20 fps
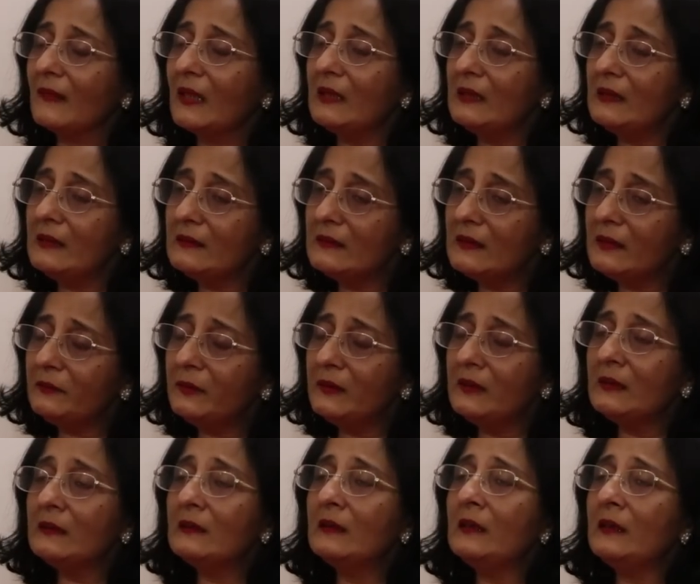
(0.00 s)
Yes,
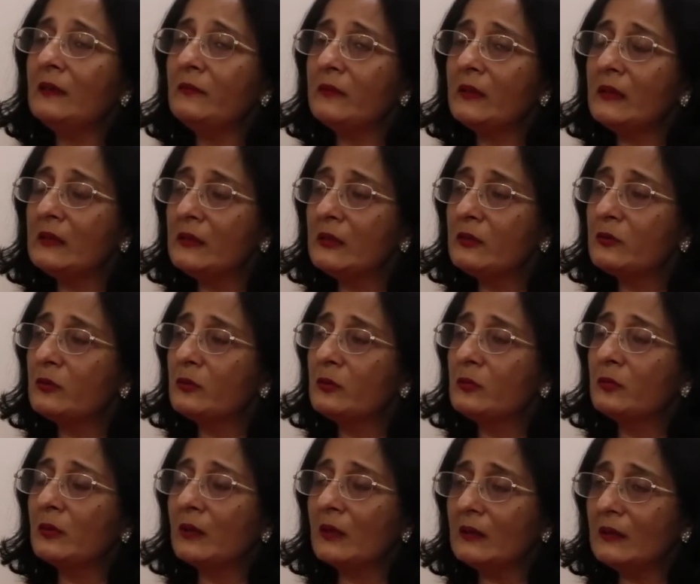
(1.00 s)
definitely we need to
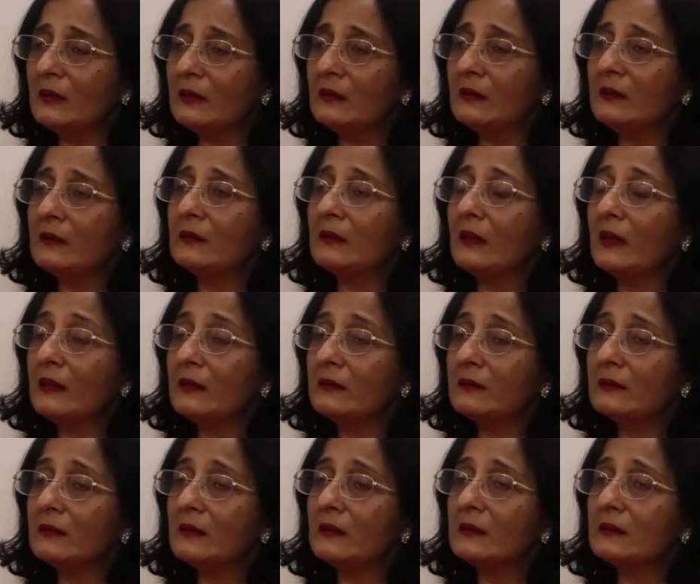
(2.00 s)
work.
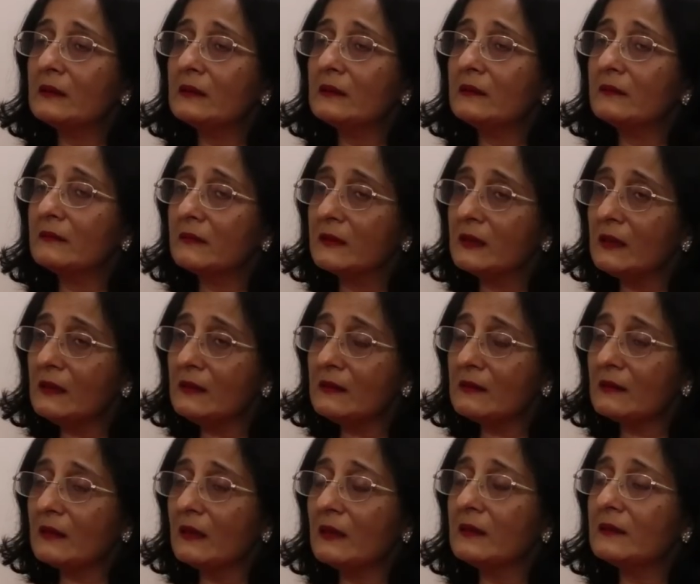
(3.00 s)
And
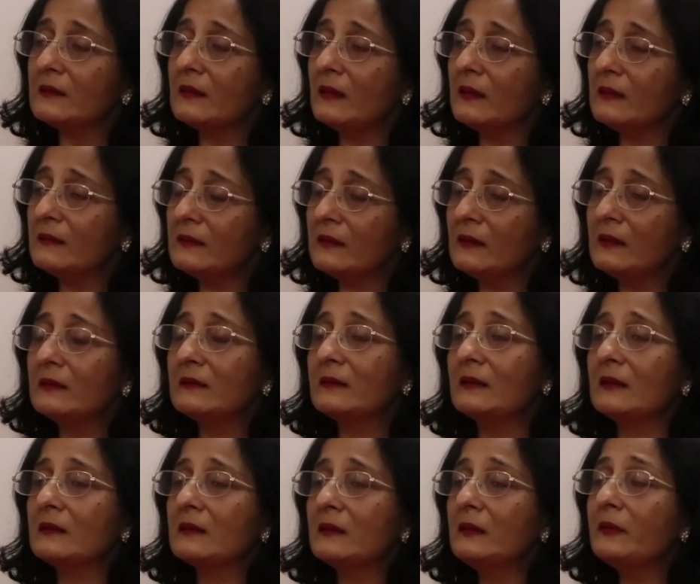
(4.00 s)
just as I said
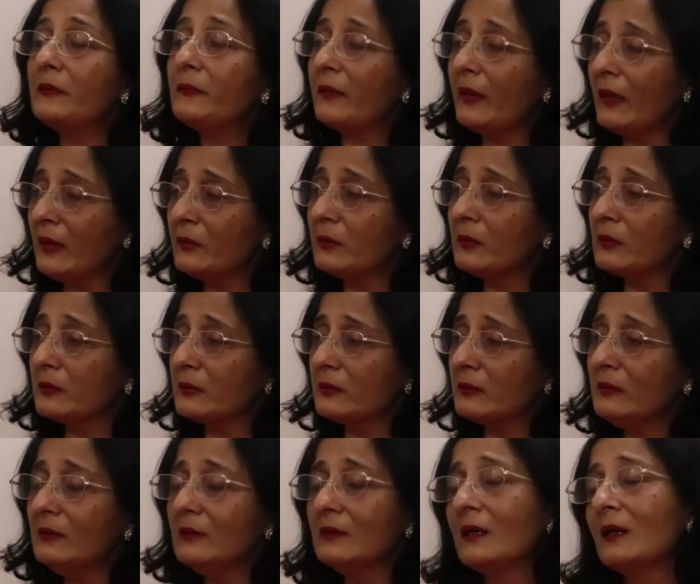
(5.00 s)
that in trade
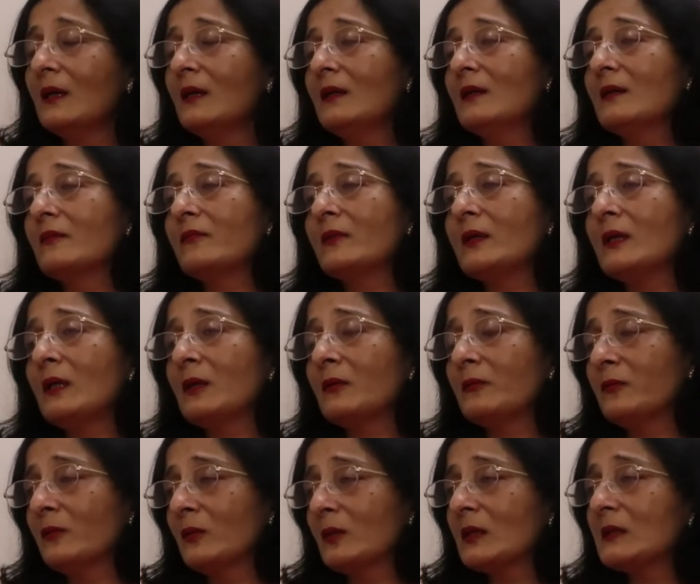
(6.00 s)
also, we are
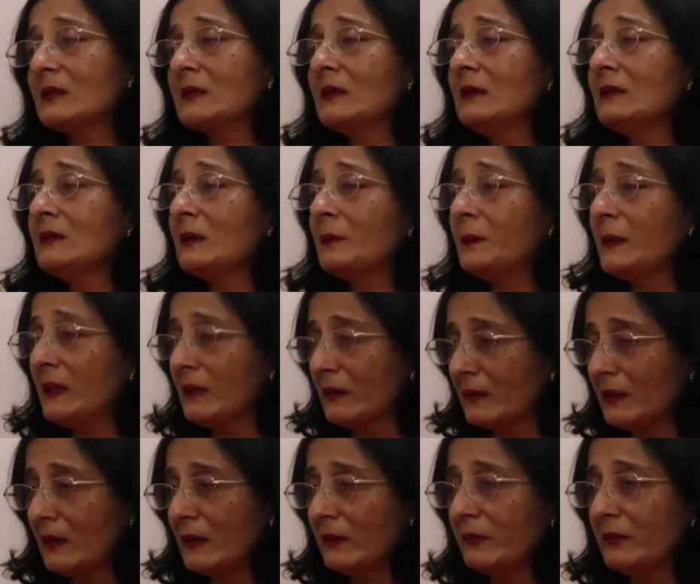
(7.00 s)
focusing the bigger
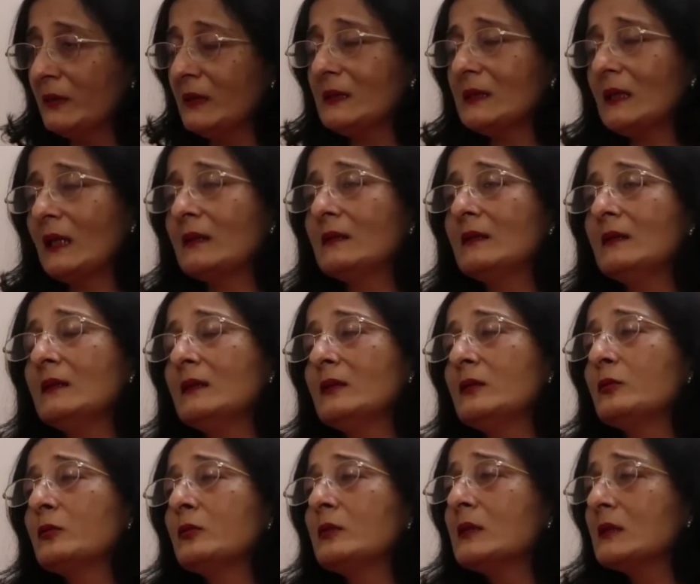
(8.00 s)
countries. I think
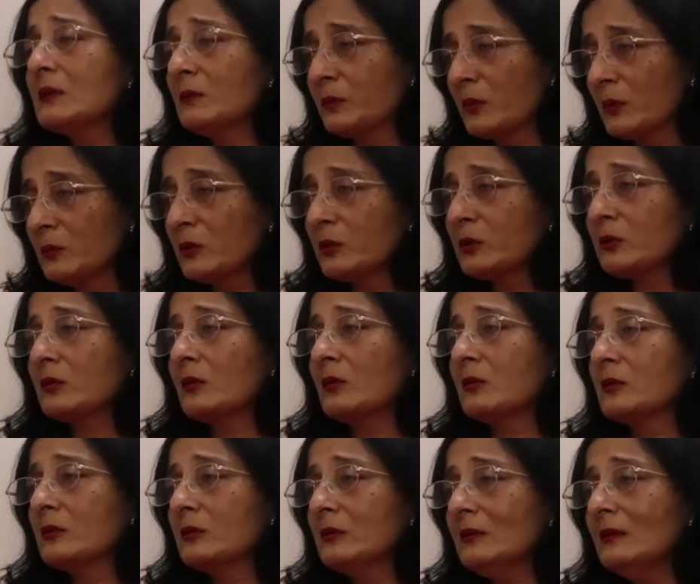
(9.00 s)
in tourism promotion
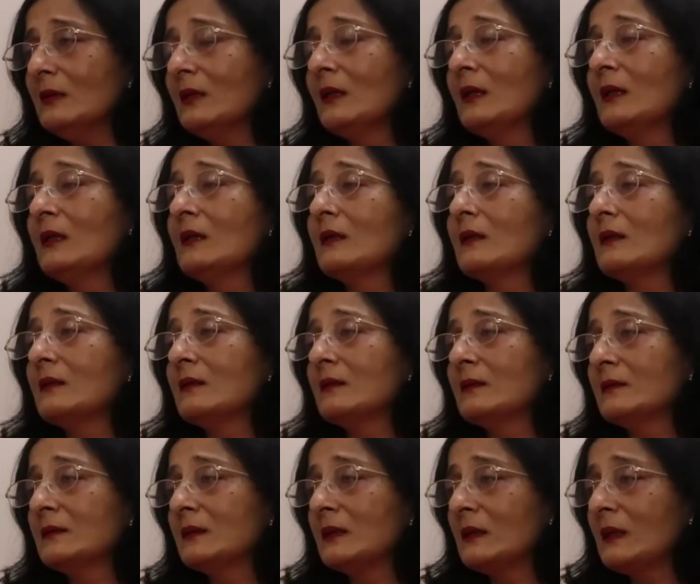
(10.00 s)
also,
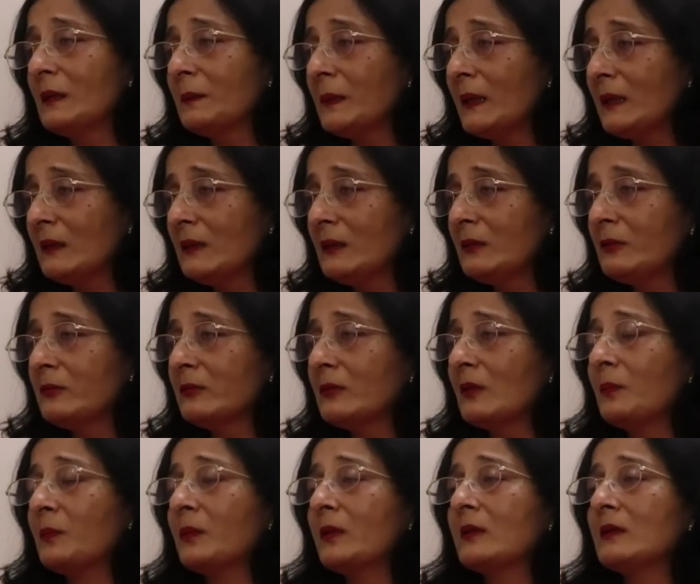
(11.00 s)
the Nepali tour
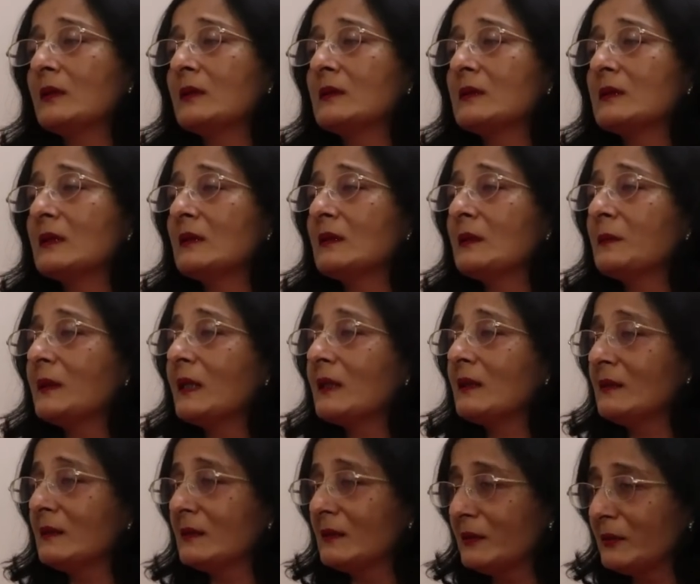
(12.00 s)
operators and the
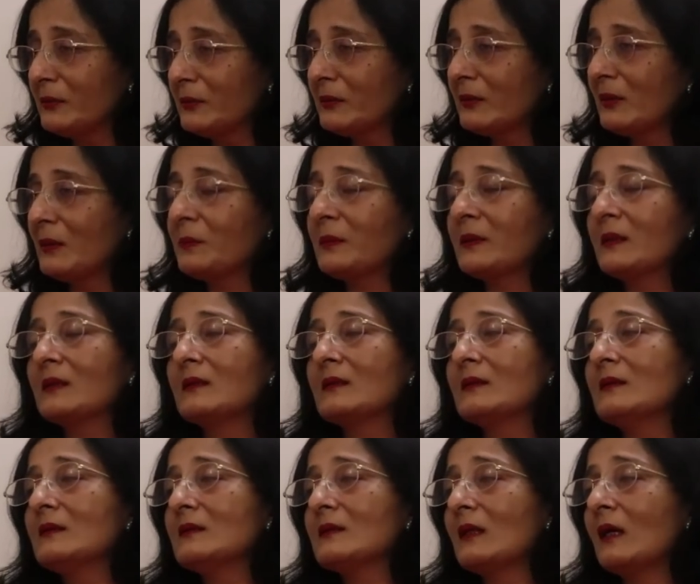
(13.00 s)
Bangladeshi tour
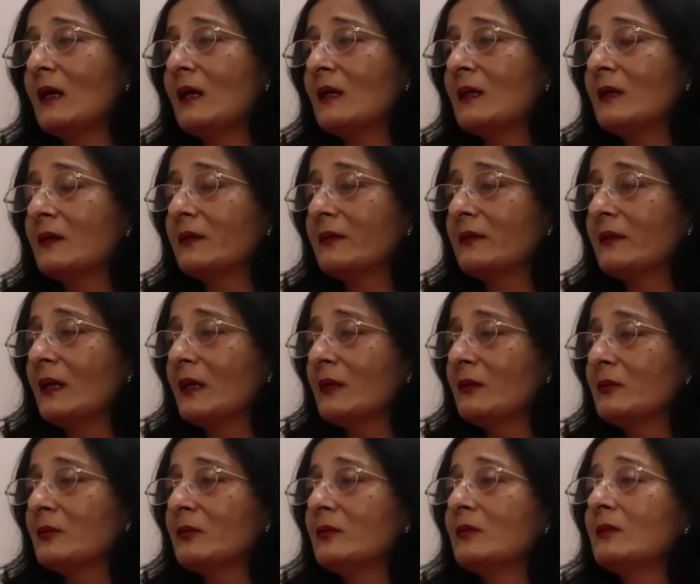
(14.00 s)
operators are
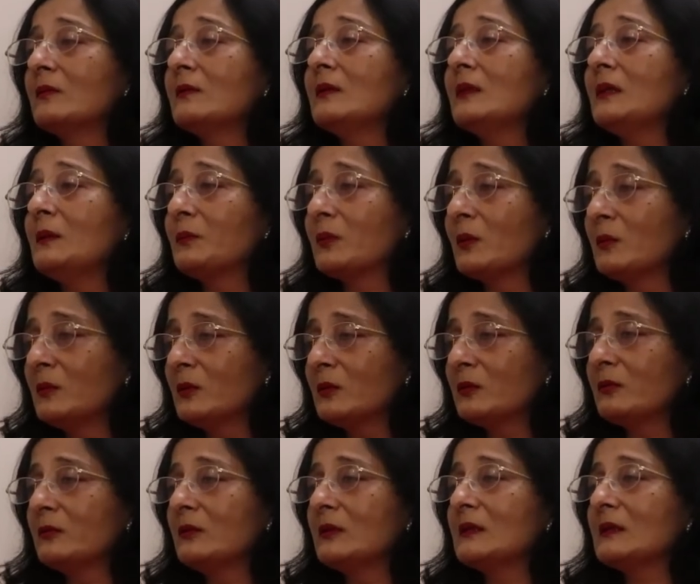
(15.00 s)
trying to only
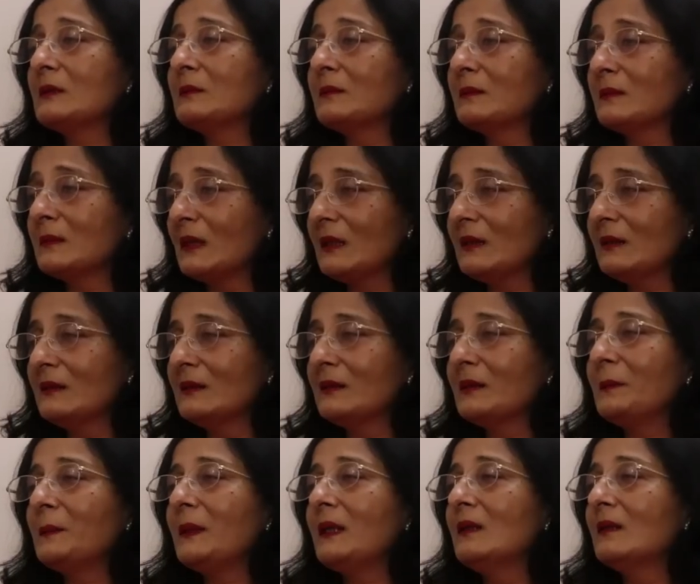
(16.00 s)
promote tourism in
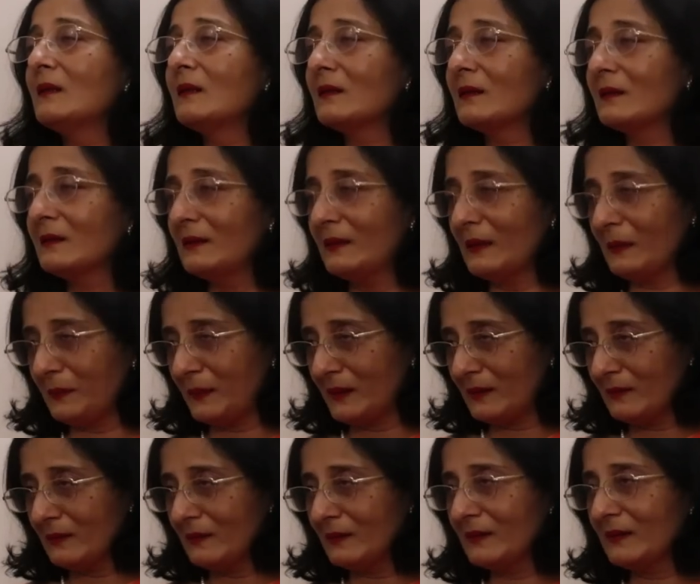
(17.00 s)
the bigger
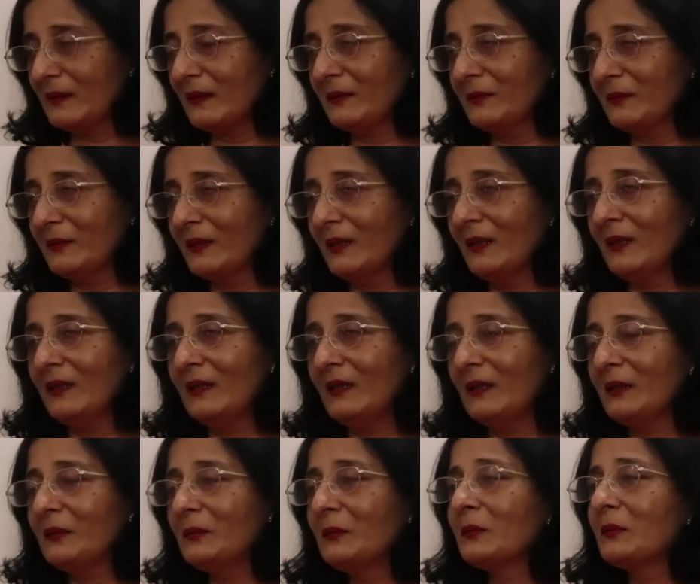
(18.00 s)
capitals and
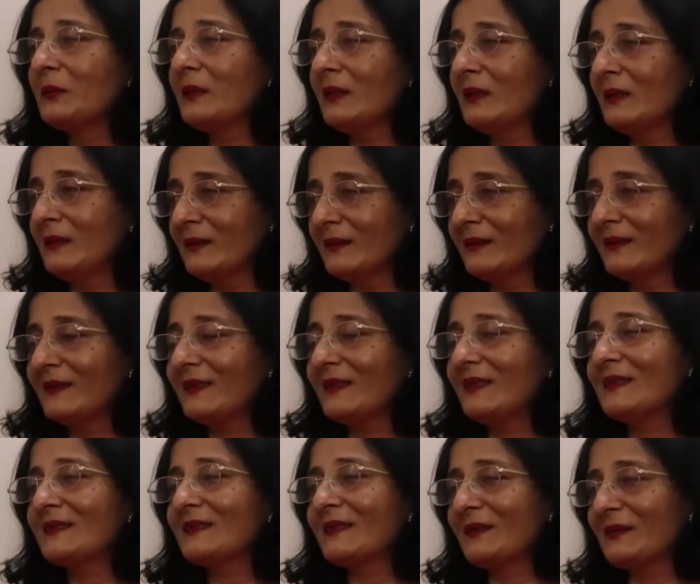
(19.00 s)
ignoring
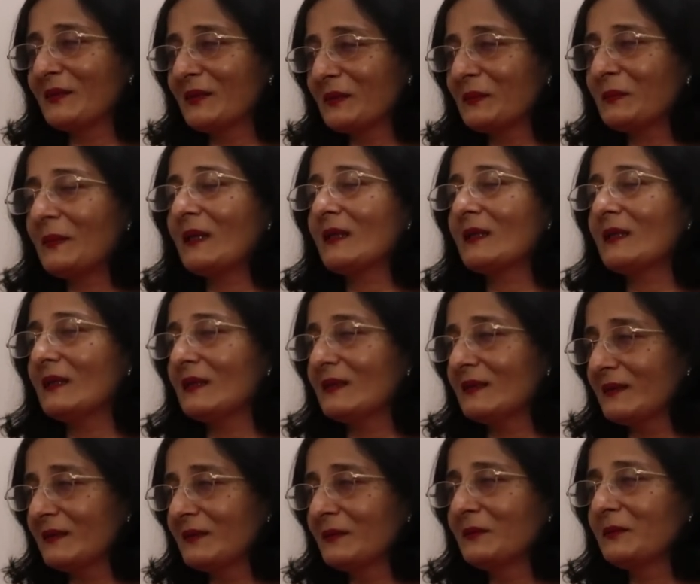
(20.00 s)
each other's
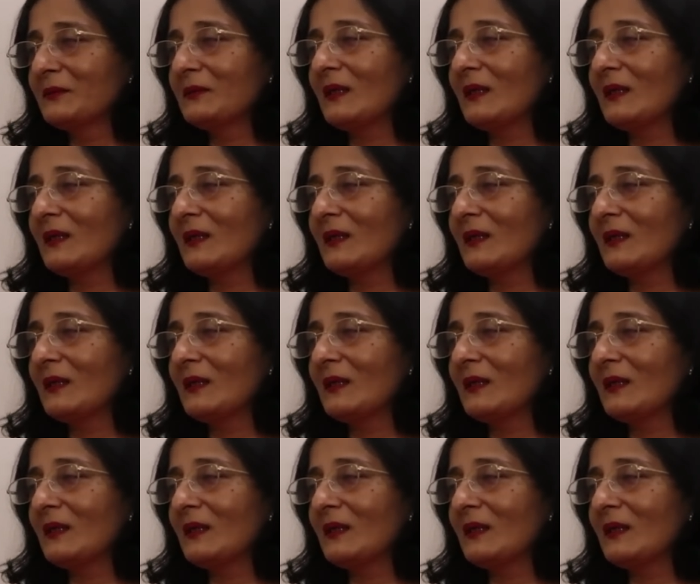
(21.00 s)
markets.